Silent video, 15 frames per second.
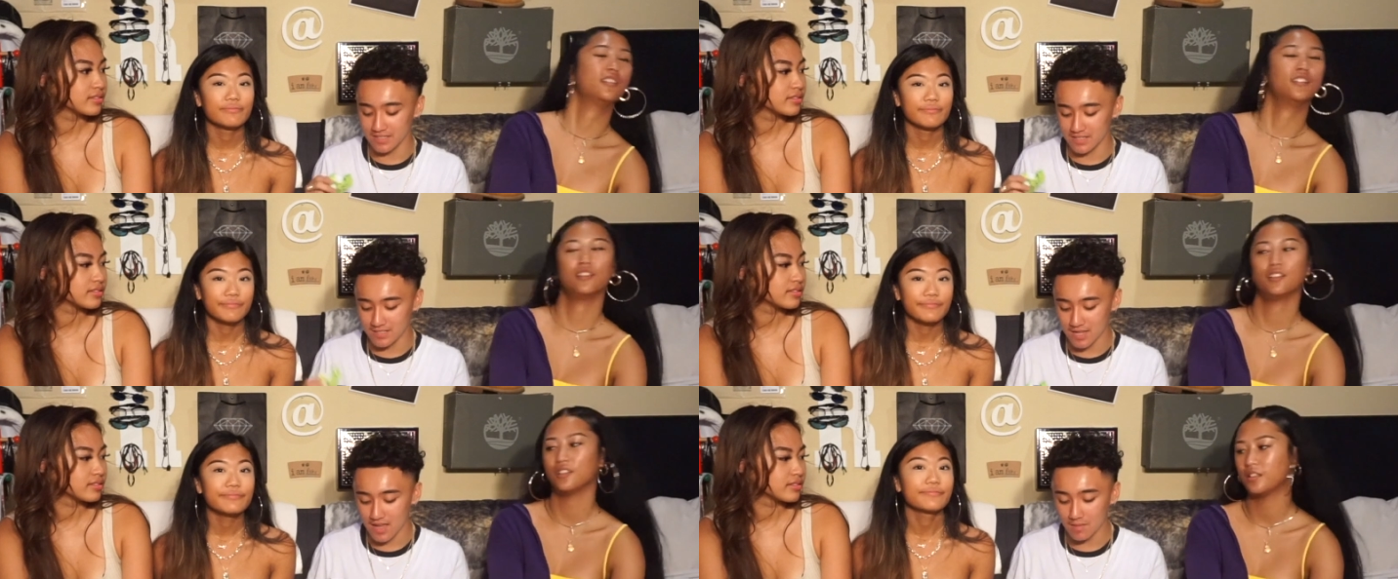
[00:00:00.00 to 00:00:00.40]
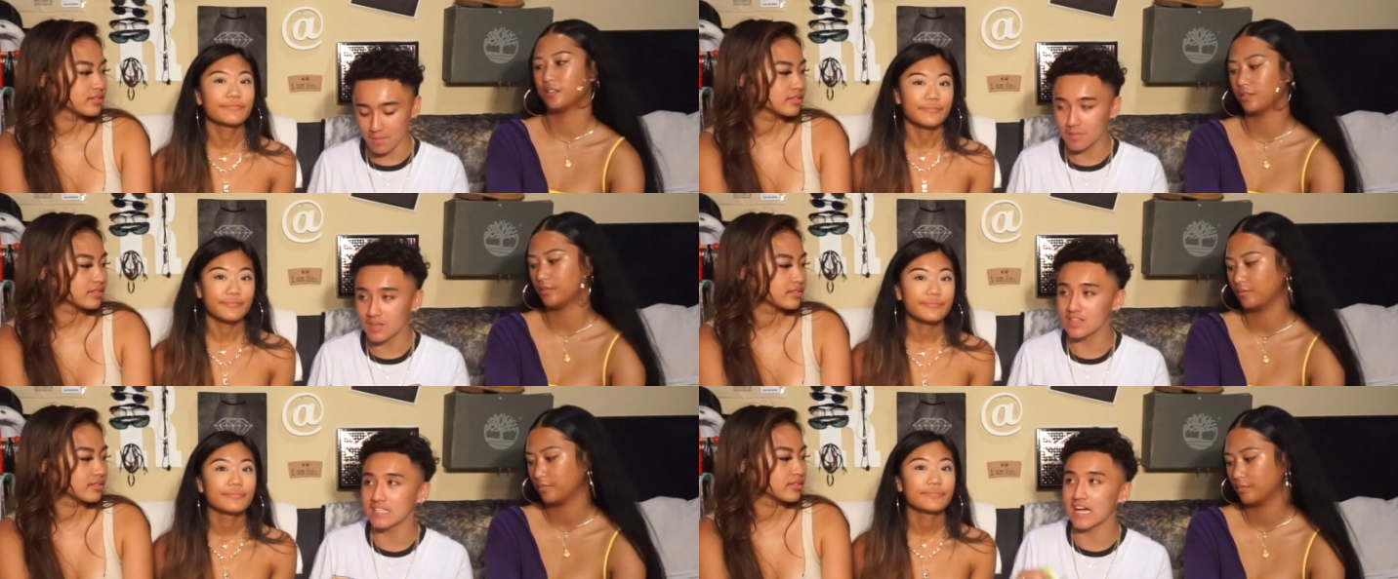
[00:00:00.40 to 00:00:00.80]
Speaker 1: It's
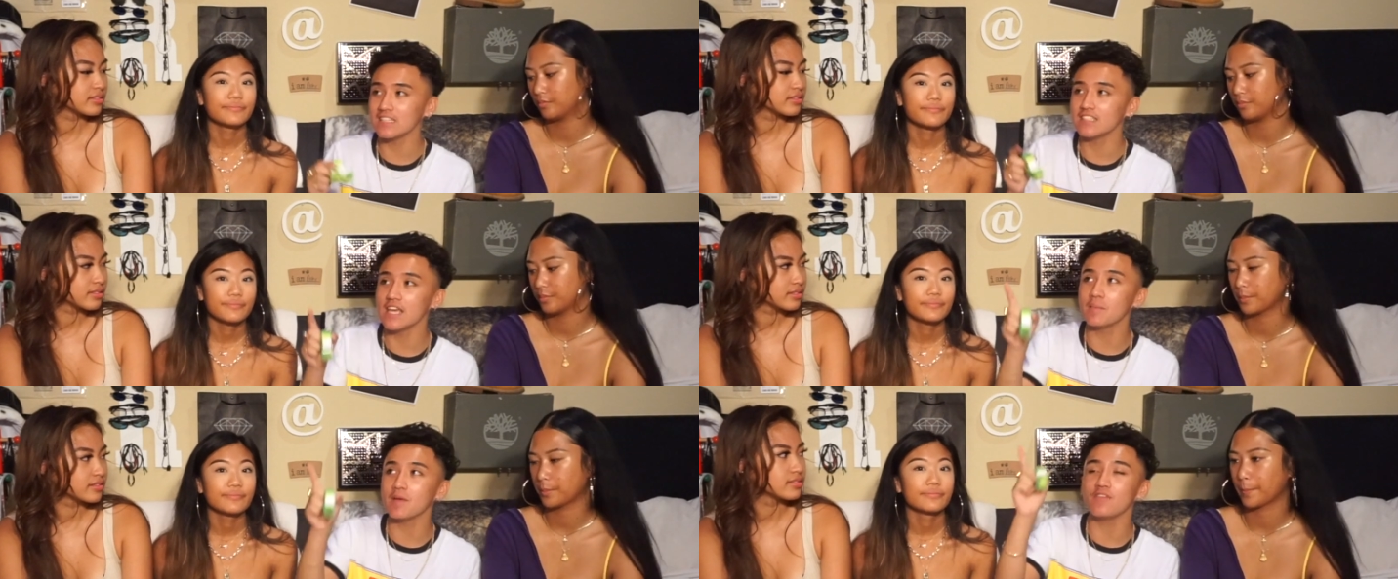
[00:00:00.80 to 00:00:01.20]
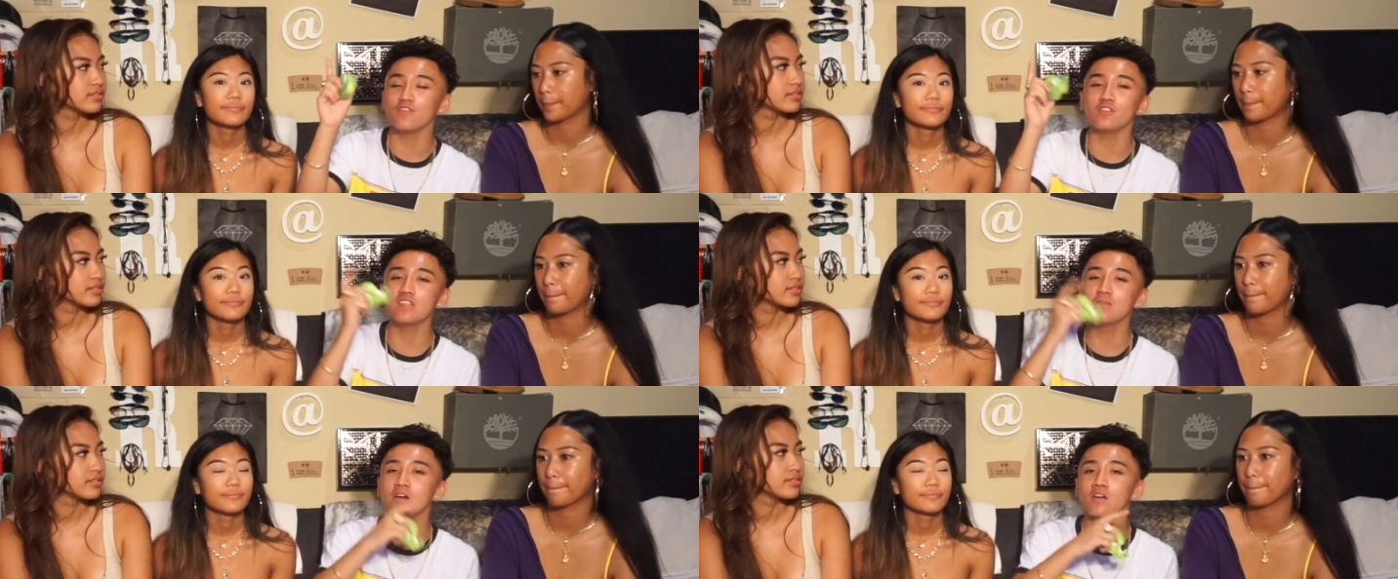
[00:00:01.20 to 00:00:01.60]
tape, because I tape,
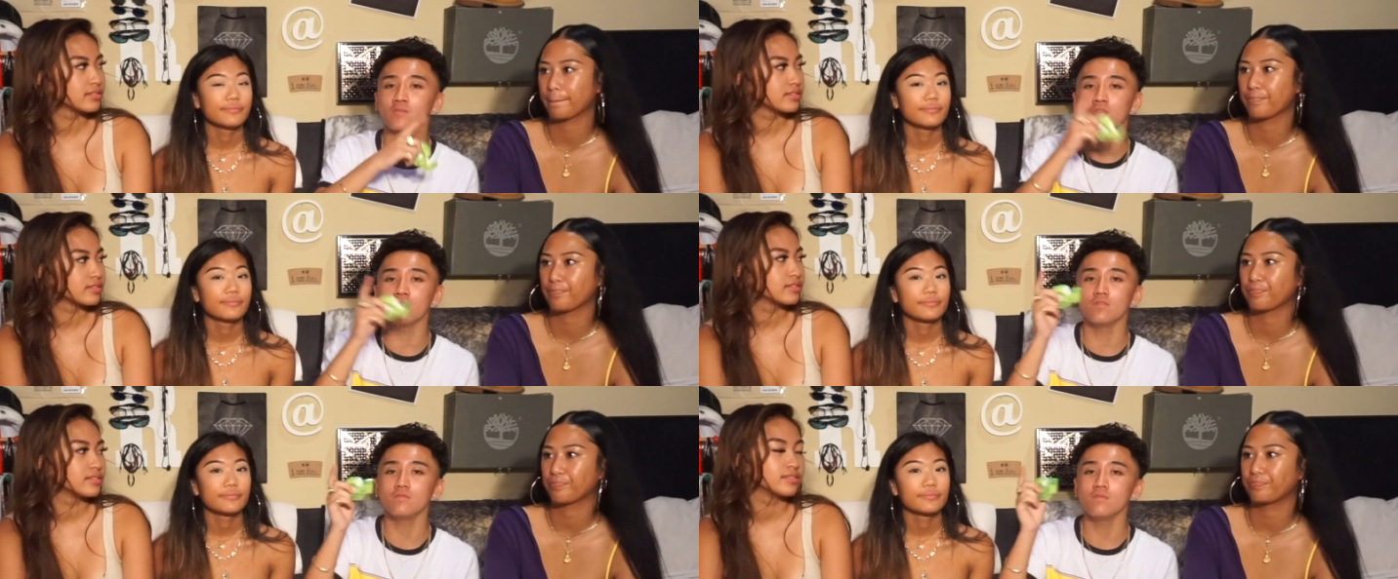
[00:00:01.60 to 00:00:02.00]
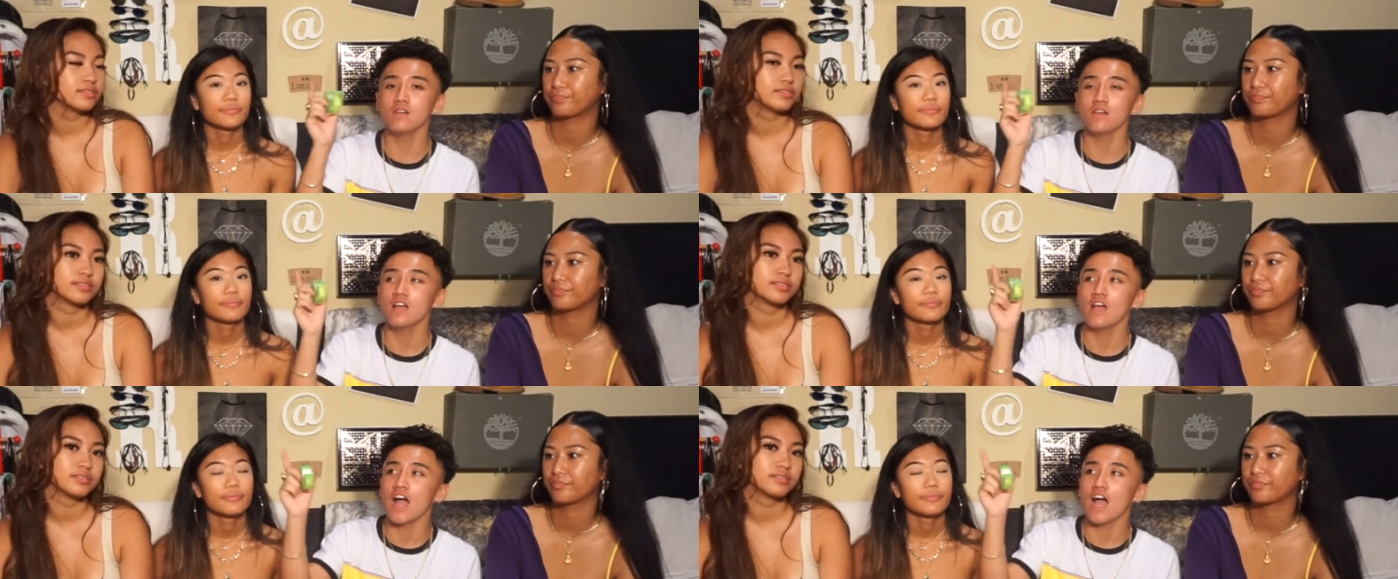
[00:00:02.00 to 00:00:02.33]
if you see my room,